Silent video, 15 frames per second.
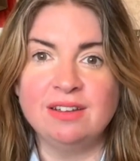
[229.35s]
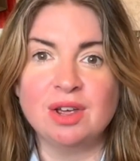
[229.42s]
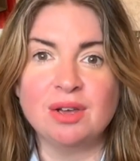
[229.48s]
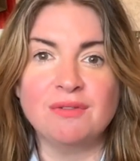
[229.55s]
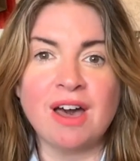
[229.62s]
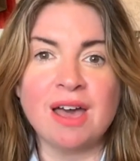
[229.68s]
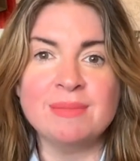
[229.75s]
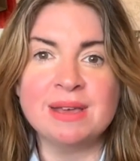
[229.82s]
You know,
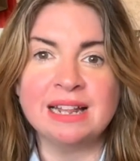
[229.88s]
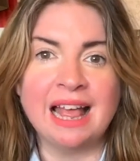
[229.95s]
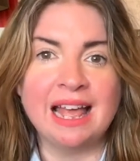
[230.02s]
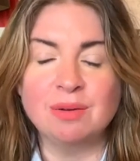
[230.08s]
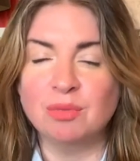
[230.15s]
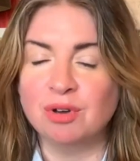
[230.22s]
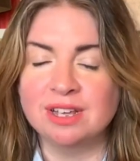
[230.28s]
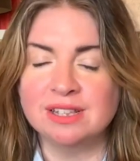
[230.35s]
if I'm in
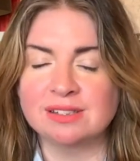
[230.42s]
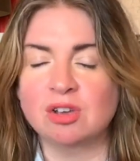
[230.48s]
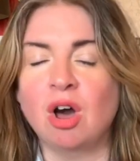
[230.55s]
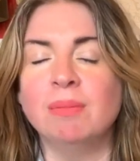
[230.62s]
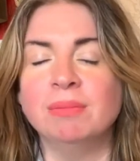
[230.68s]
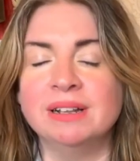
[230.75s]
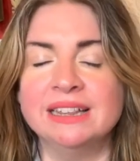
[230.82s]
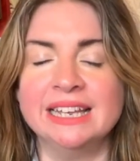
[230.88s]
like what is
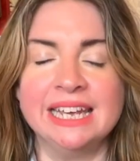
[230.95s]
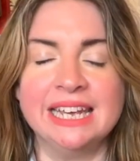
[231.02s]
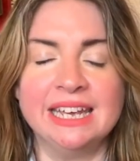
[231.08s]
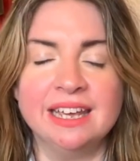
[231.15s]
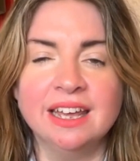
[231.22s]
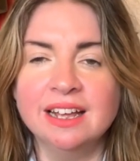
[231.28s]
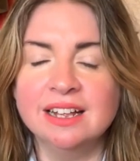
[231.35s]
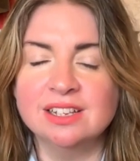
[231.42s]

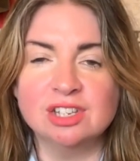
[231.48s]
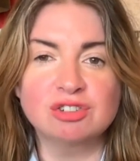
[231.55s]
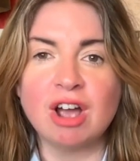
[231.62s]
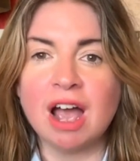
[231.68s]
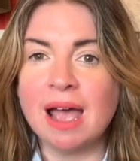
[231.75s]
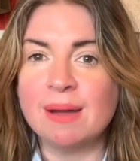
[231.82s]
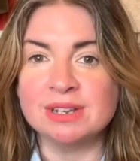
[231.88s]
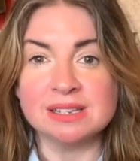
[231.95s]
commonly
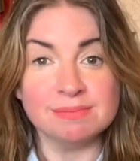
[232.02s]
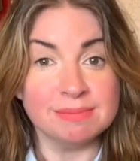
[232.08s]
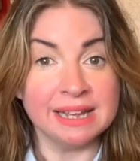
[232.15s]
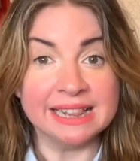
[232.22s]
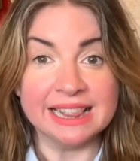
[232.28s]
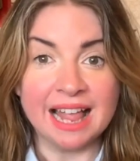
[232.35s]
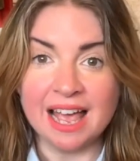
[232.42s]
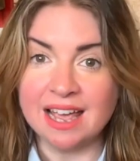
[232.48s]
described as
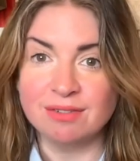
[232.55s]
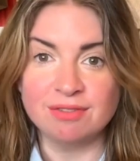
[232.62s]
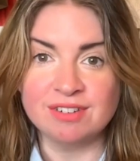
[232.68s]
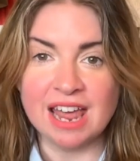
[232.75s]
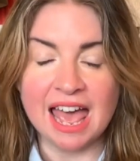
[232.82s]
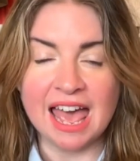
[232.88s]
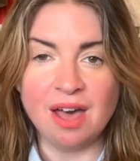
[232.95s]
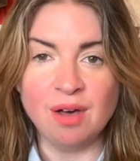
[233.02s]

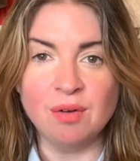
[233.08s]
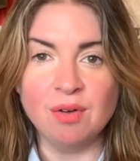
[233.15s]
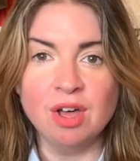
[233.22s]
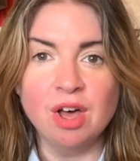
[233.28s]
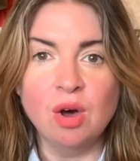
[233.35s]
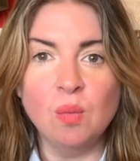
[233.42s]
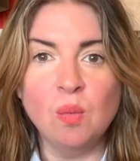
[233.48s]
midlife now,